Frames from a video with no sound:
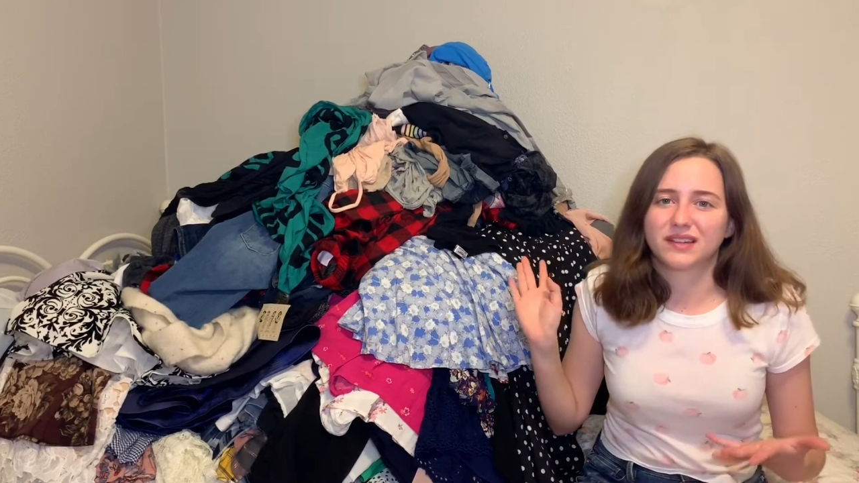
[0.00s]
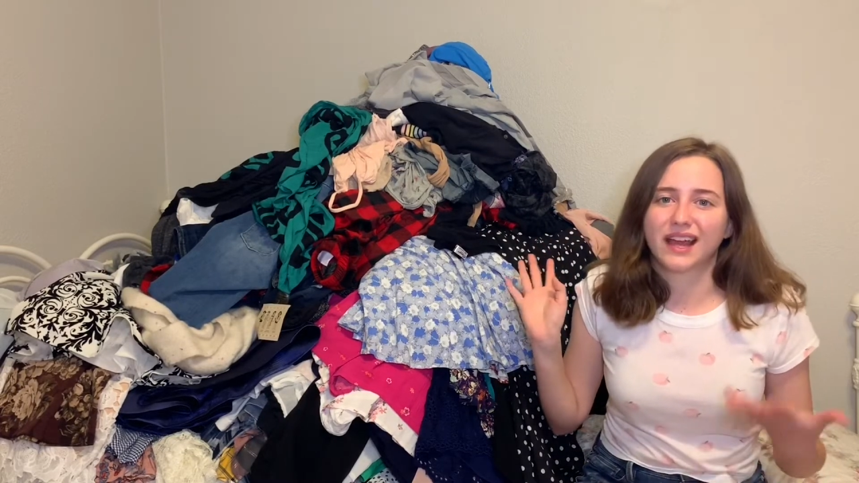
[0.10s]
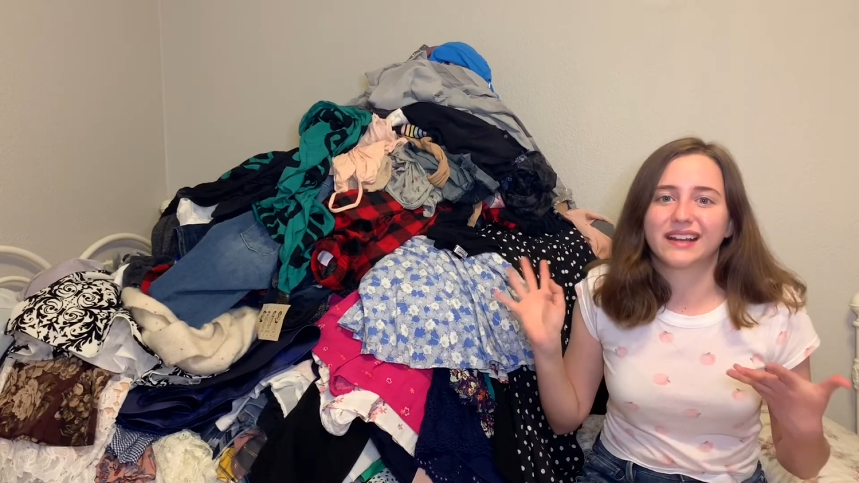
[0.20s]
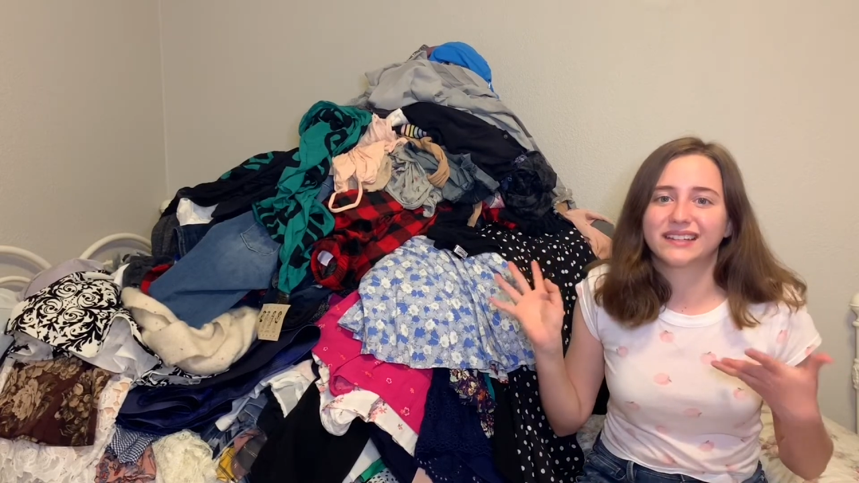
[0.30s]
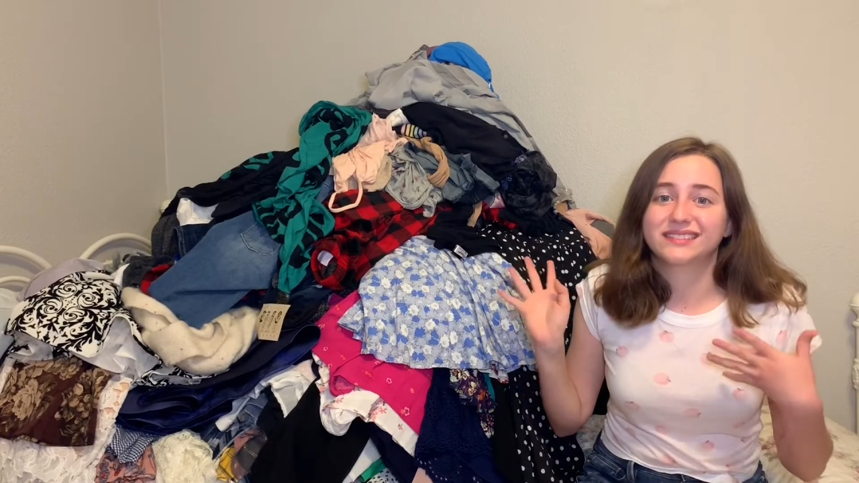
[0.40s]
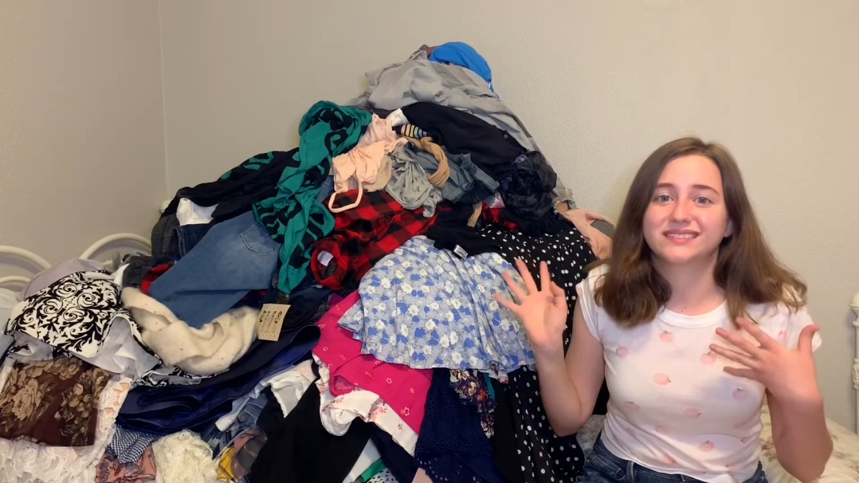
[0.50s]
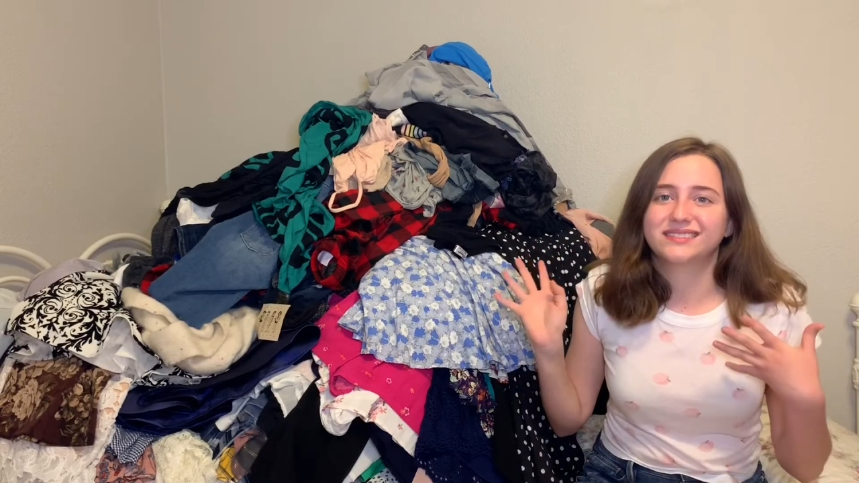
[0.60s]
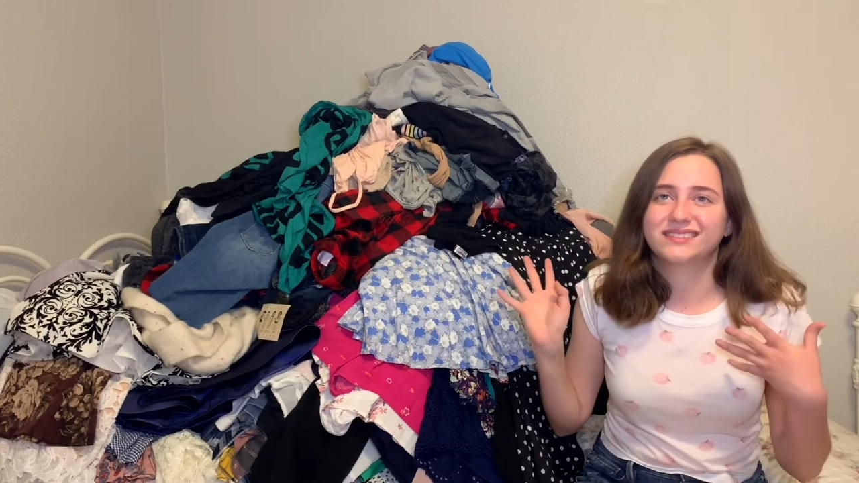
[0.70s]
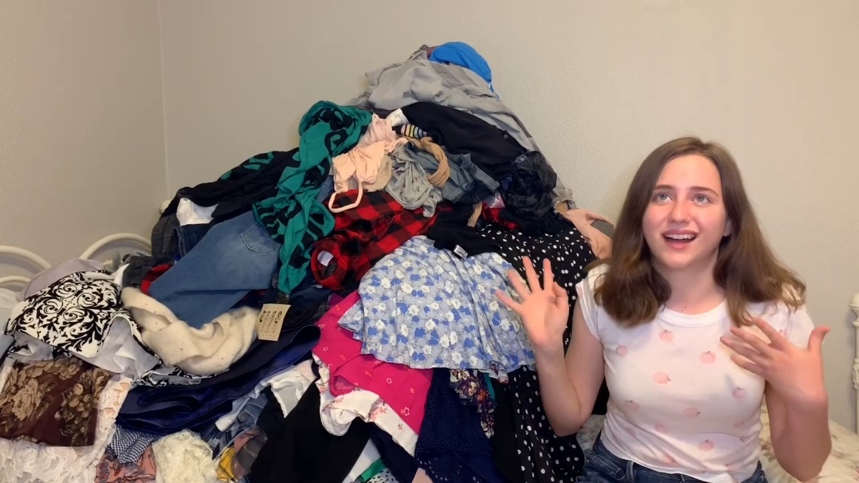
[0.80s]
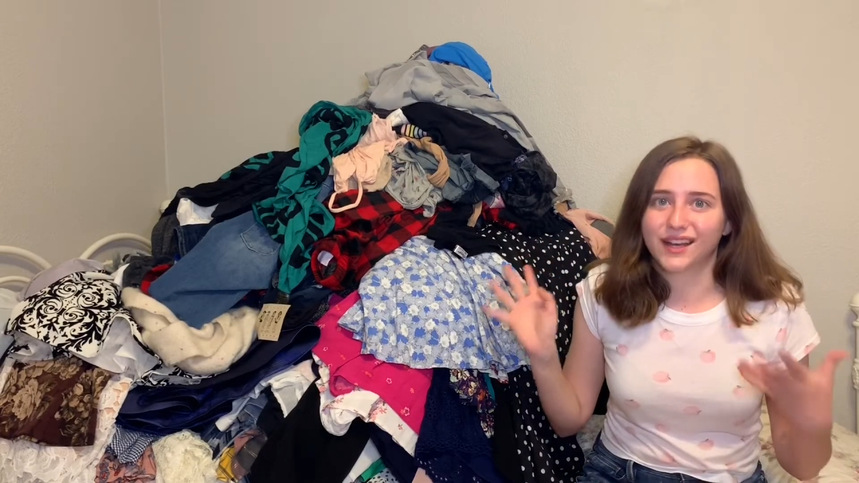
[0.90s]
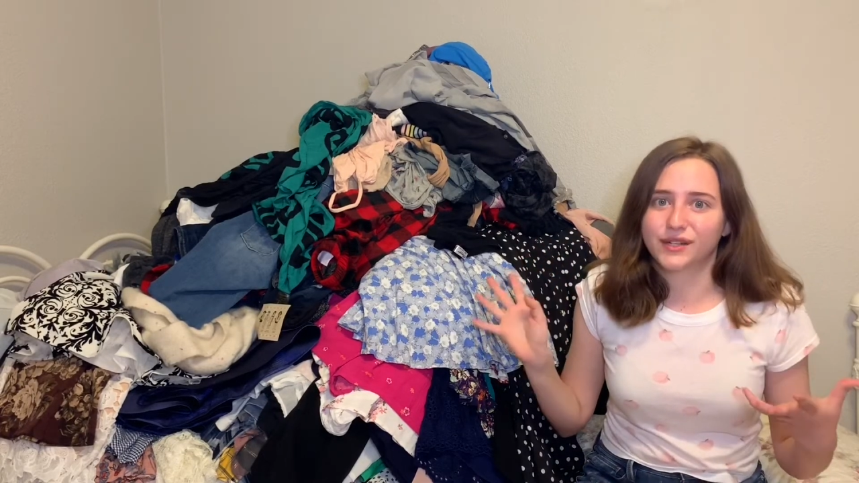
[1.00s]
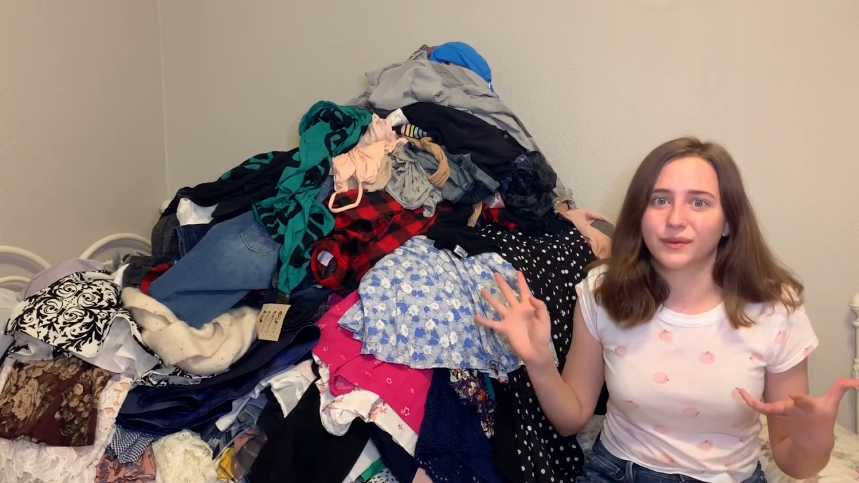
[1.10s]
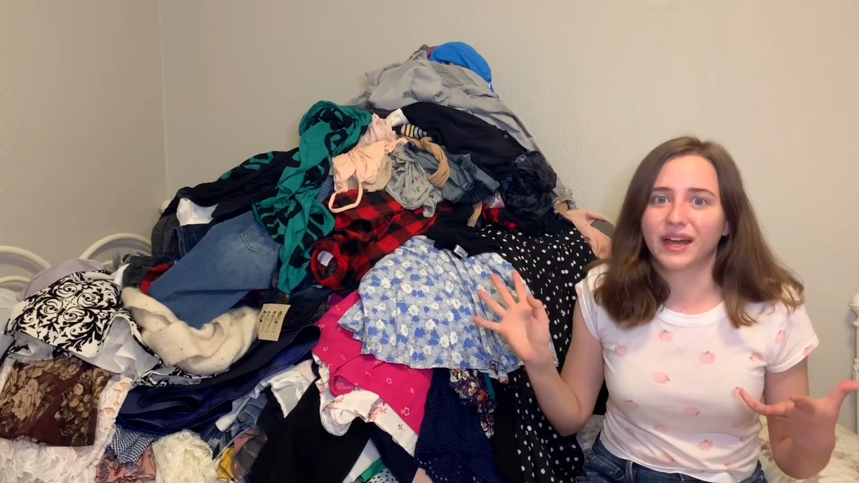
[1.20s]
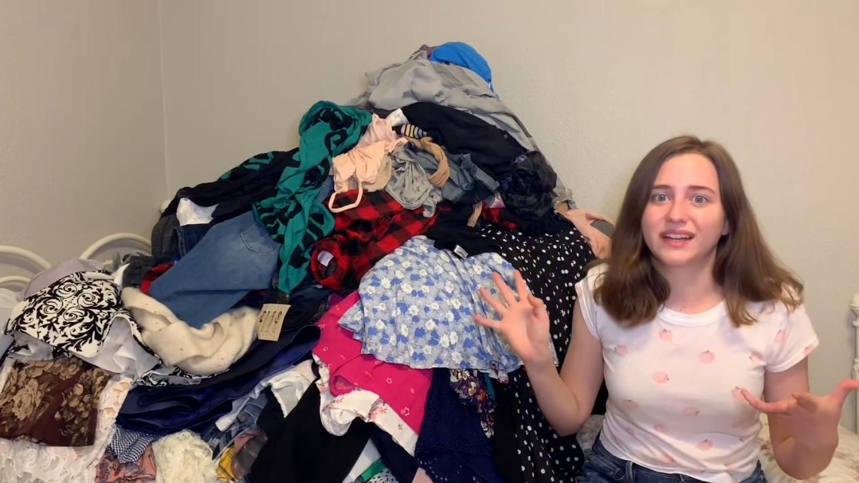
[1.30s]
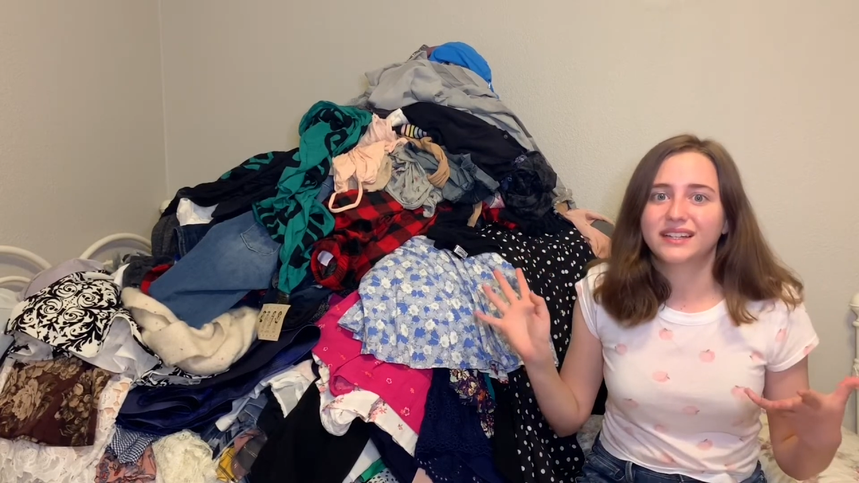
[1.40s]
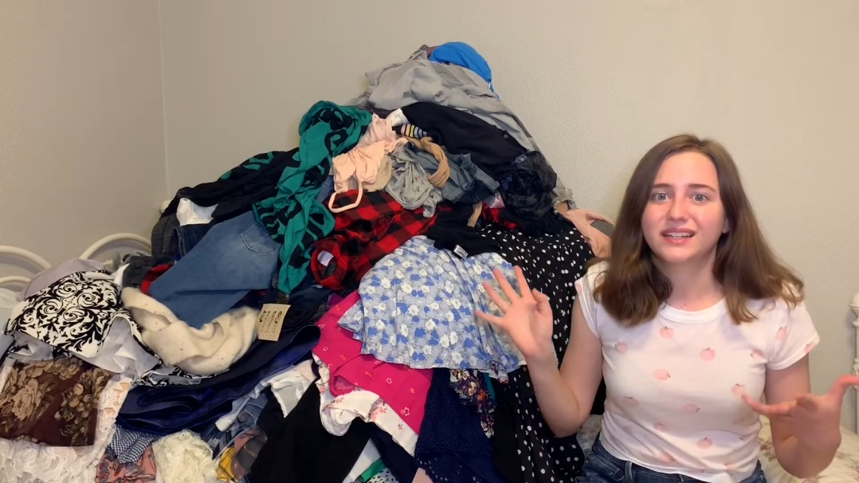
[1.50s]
and I know that.